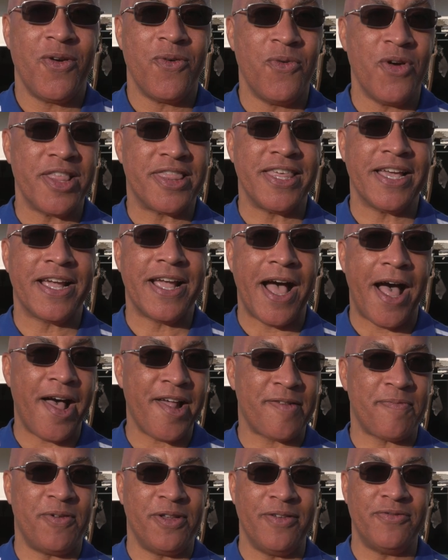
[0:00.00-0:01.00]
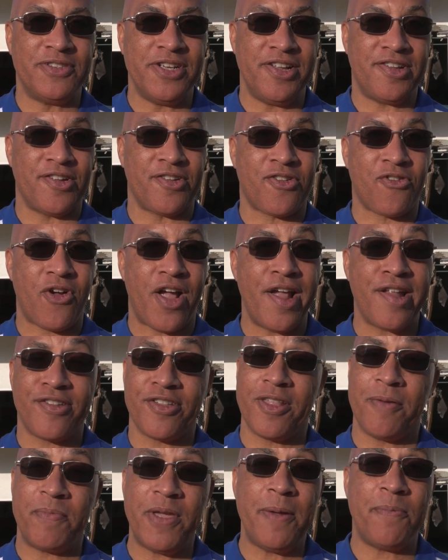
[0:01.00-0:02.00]
with the gospel of Jesus Christ
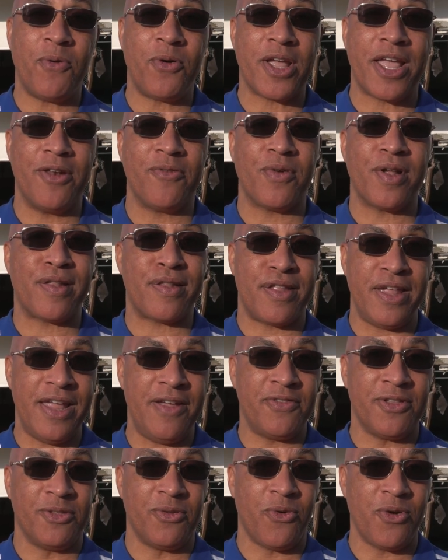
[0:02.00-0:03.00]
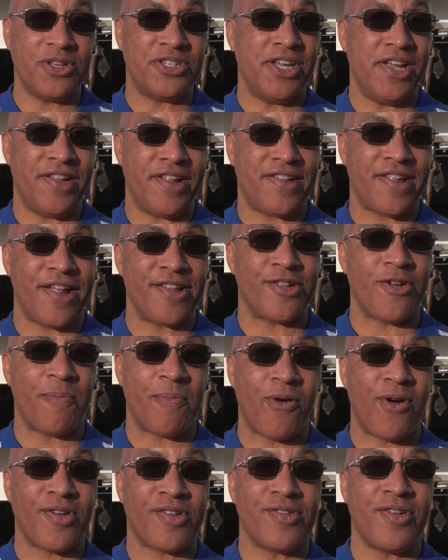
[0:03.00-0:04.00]
so that people can receive the Lord Jesus as their
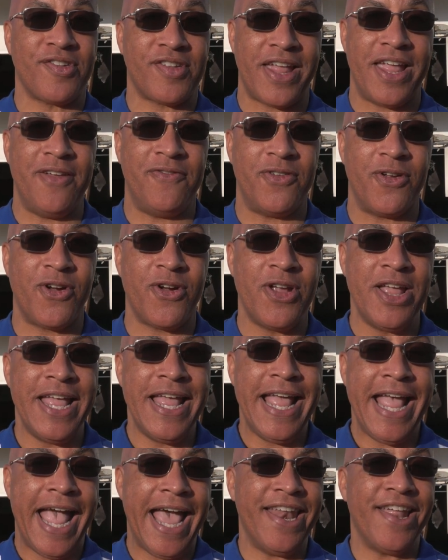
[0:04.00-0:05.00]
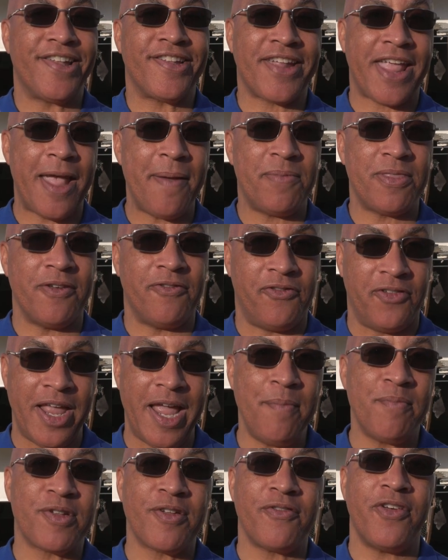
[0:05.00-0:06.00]
personal Savior and escape the
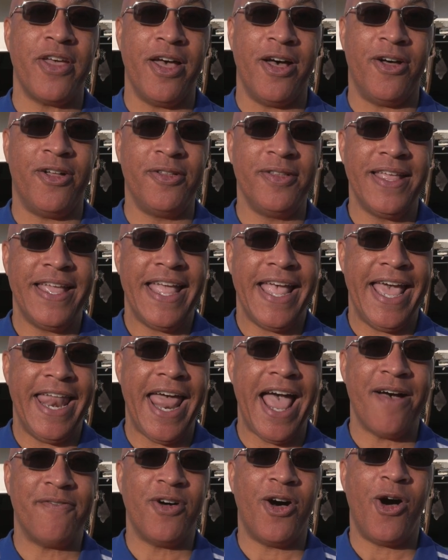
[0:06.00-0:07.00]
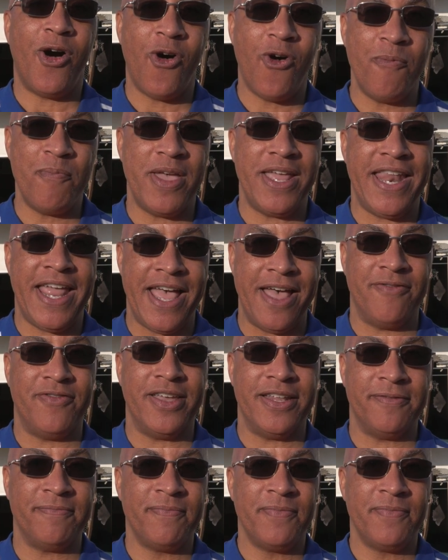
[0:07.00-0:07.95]
flames of hell and have a home in heaven.